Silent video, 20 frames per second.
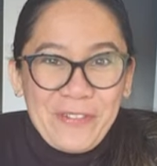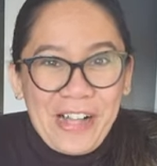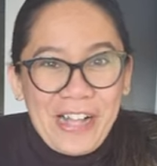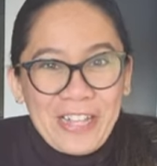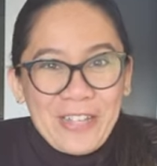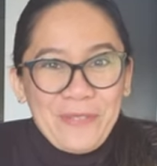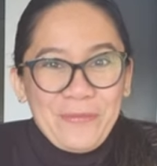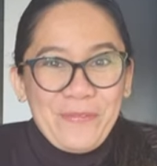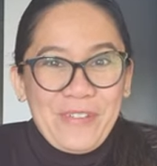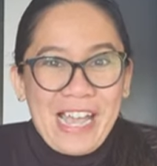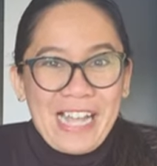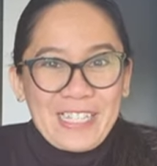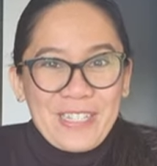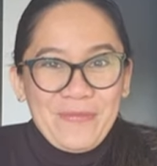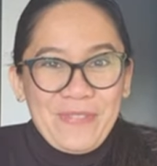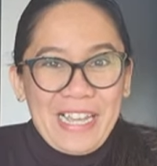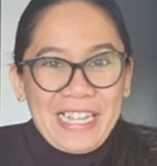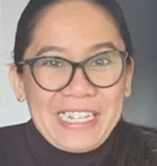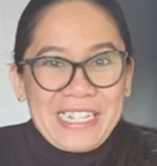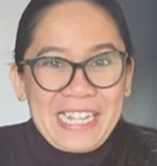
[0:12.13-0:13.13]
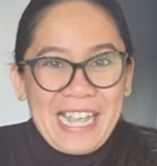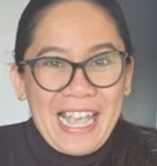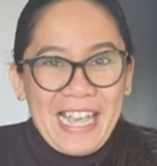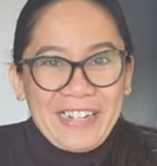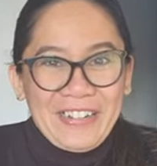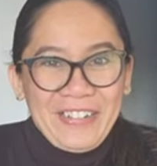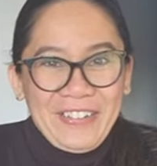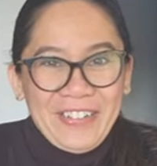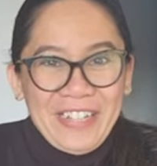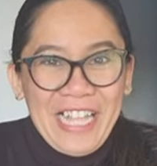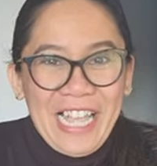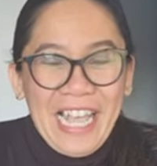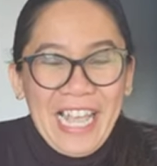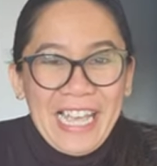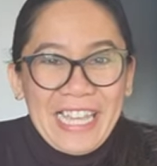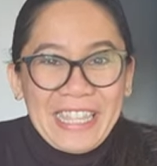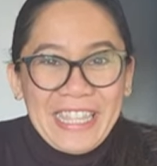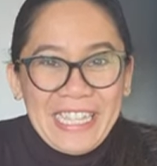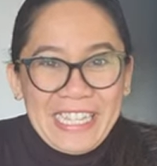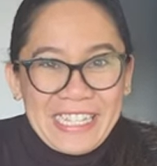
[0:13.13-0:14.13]
Welcome back to my channel.
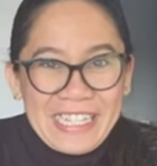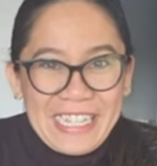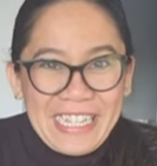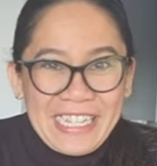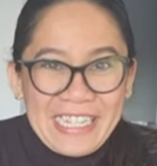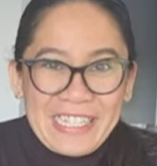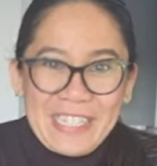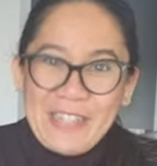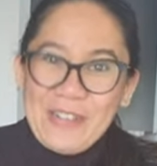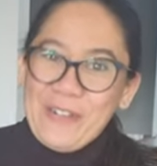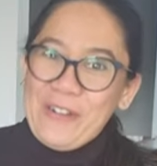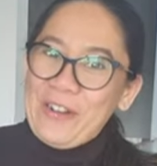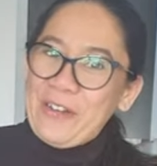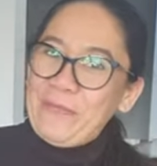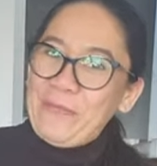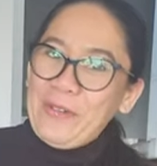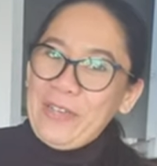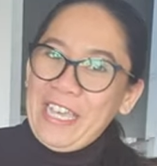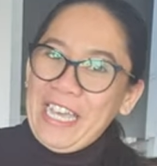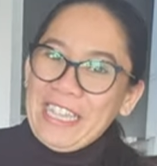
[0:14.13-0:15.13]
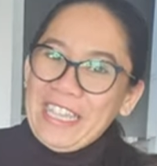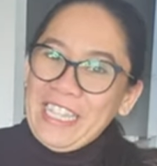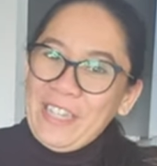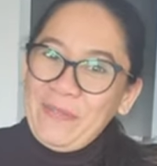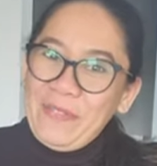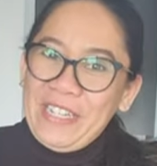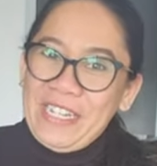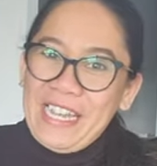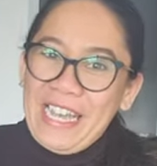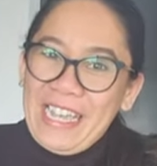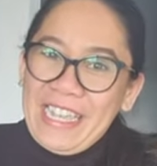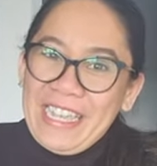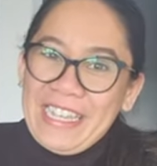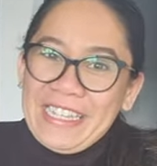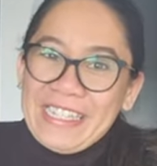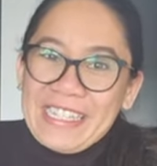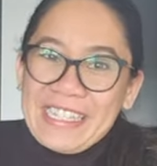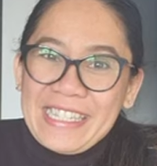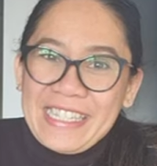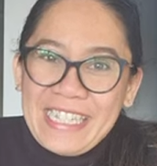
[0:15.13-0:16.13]
This is your Puyat na Pinay
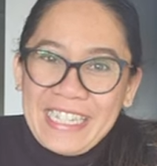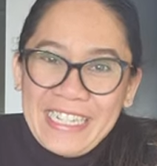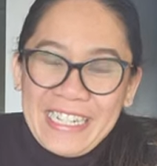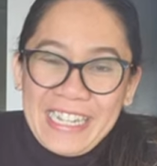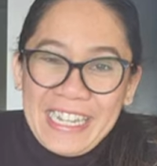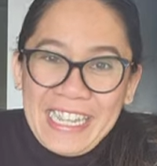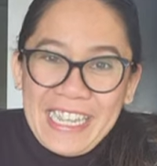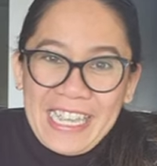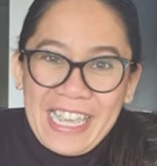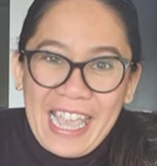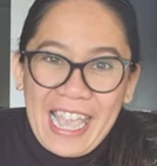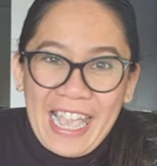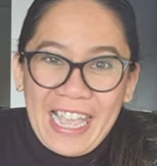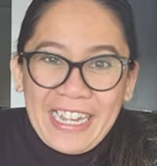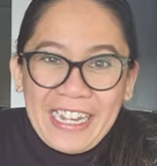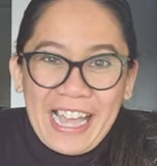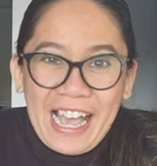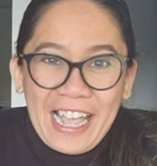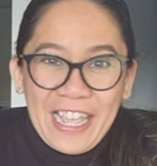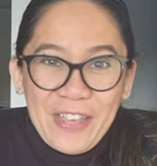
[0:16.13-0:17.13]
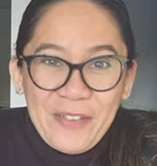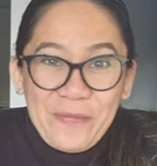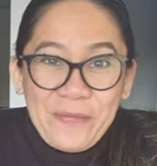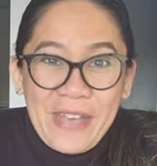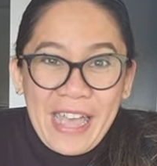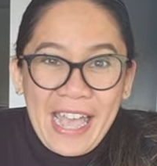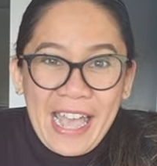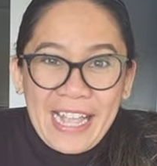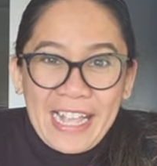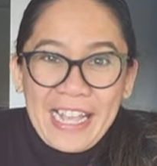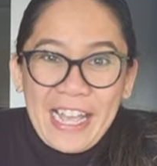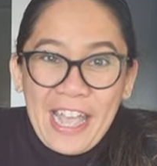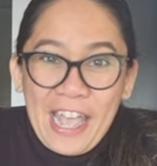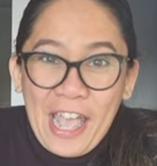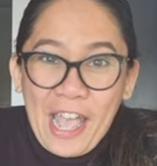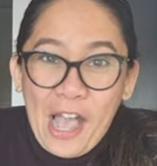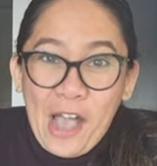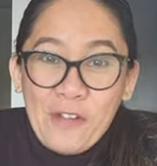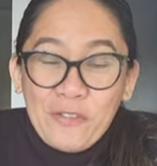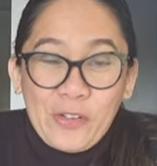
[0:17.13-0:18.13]
in Sydney, and I am back
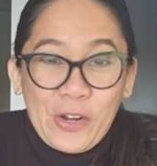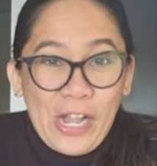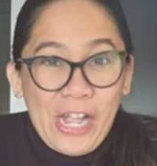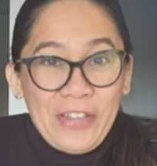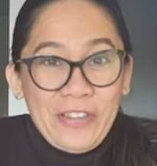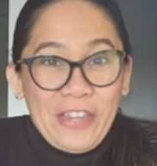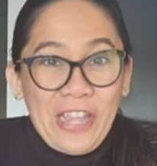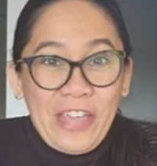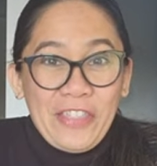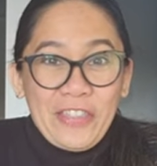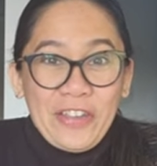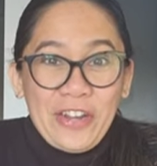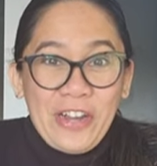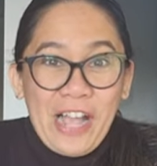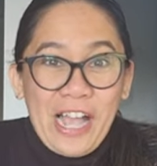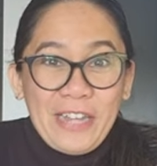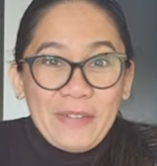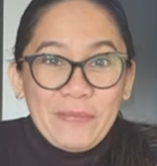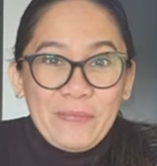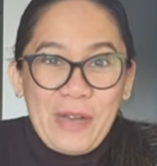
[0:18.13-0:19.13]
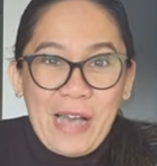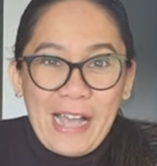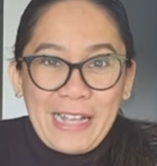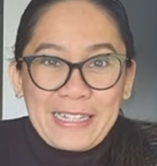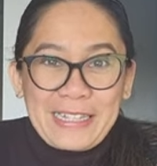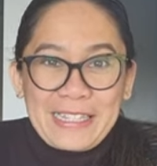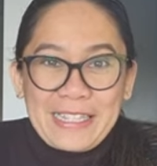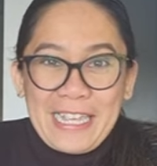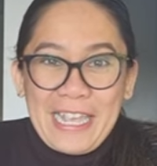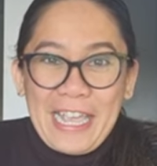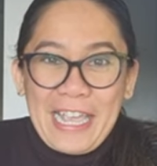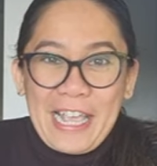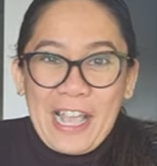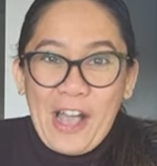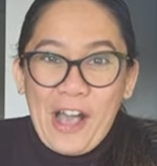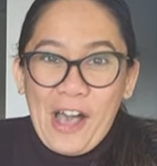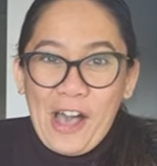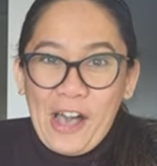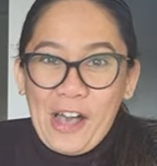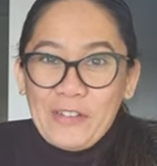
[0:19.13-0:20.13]
for another unboxing
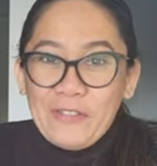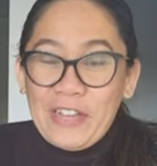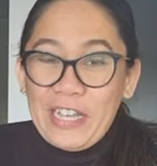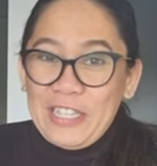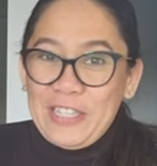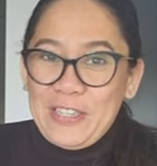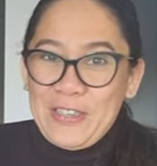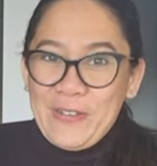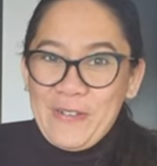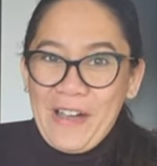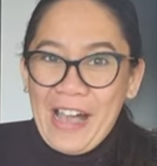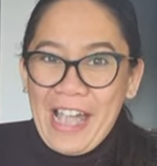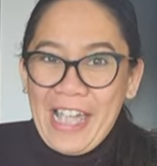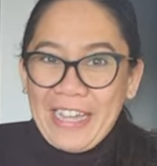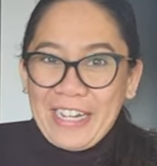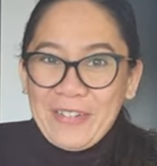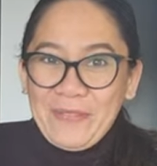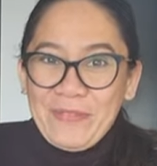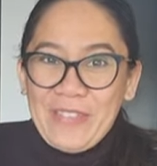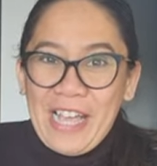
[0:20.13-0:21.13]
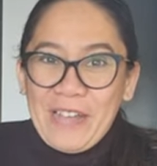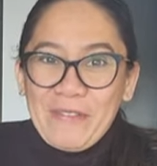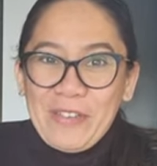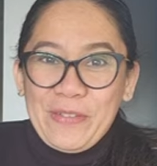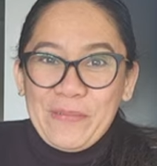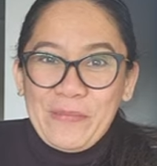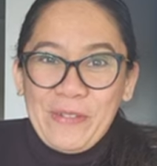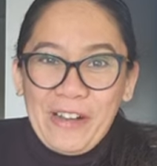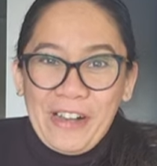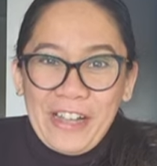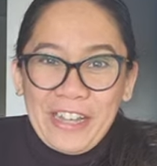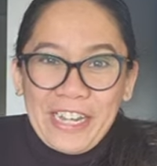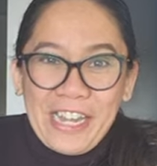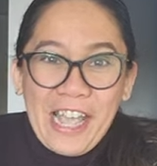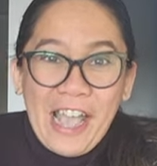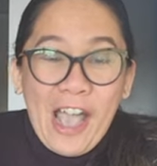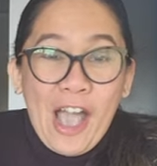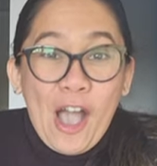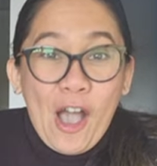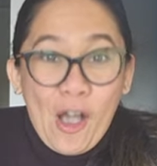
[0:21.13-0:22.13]
of a new item that we
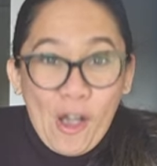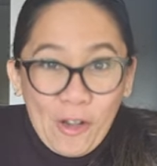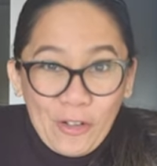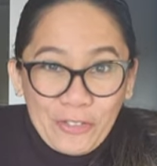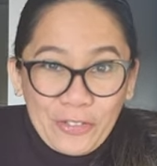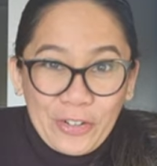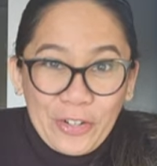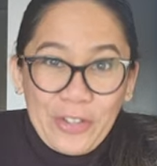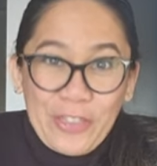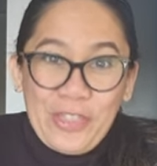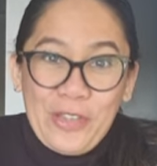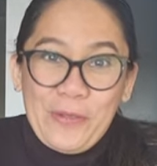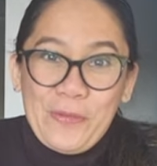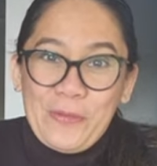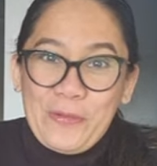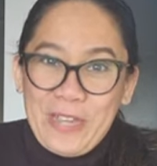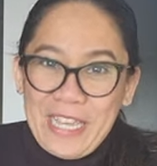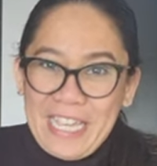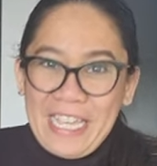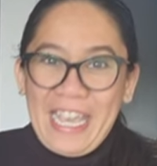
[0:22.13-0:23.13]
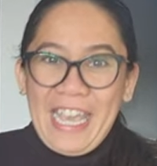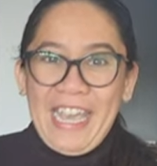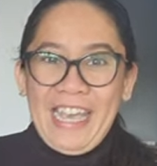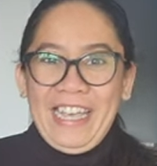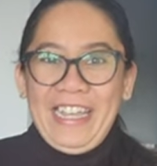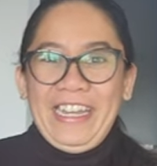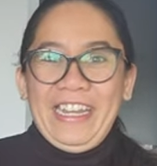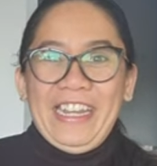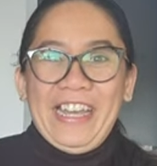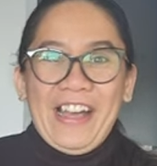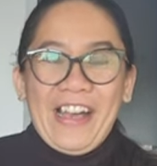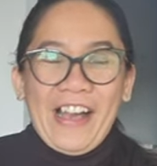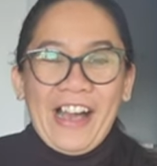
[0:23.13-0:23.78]
bought over the weekend.